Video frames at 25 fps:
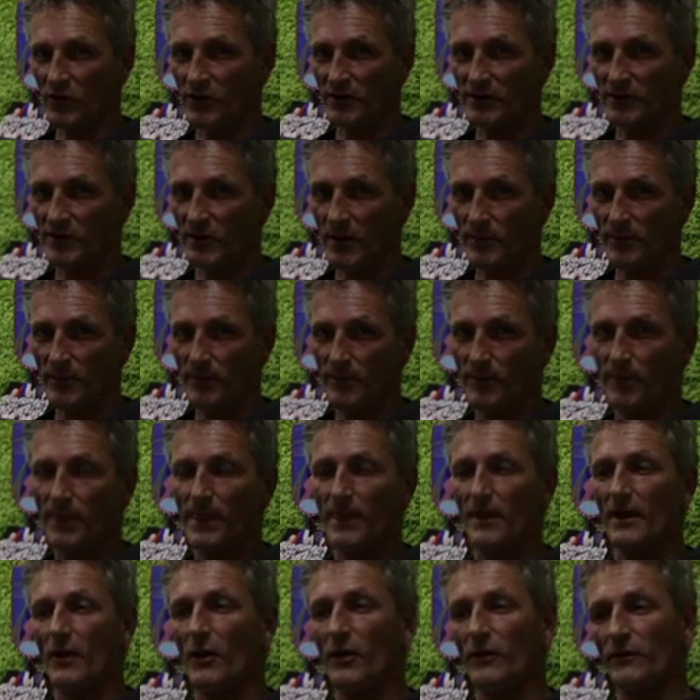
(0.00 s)
the top
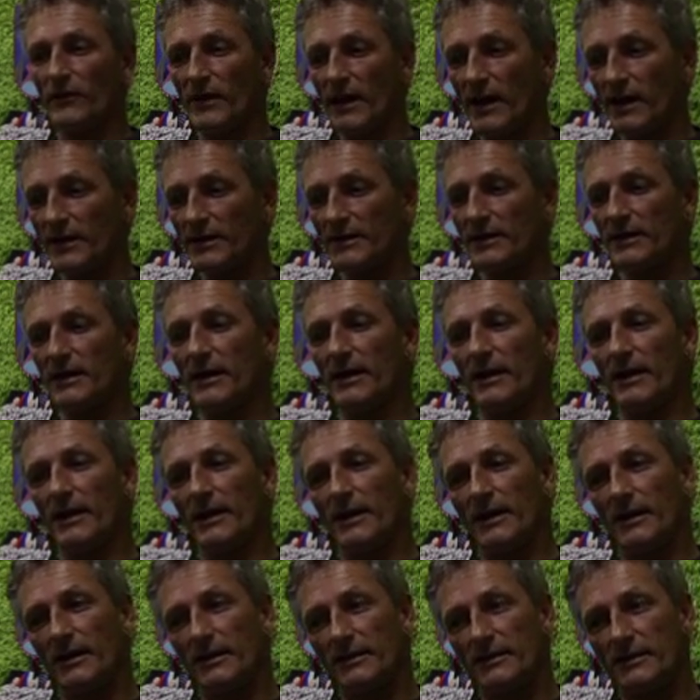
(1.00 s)
of that,
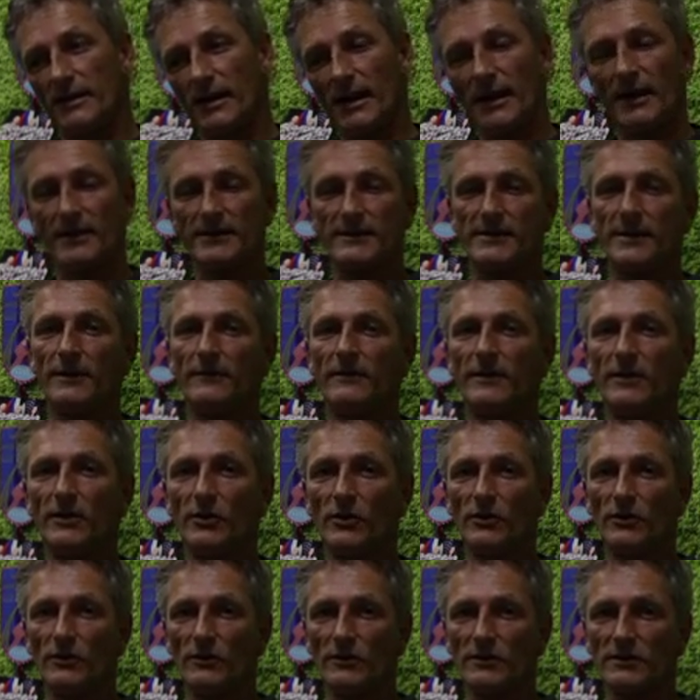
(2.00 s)
and land safely
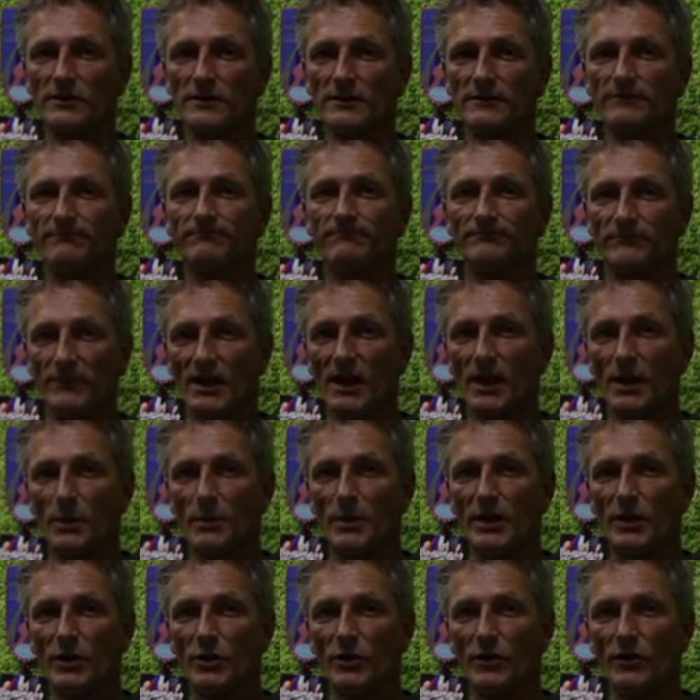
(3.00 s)
on Earth. That would
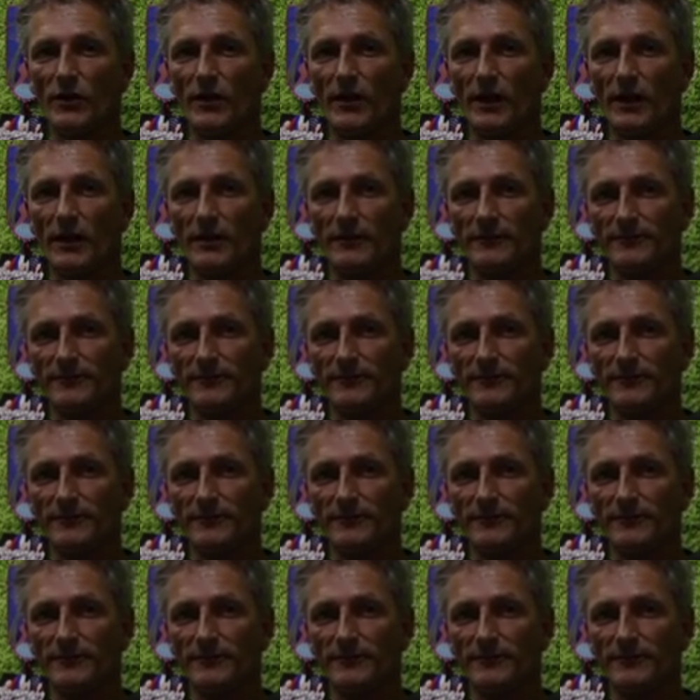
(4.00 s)
be a good thing.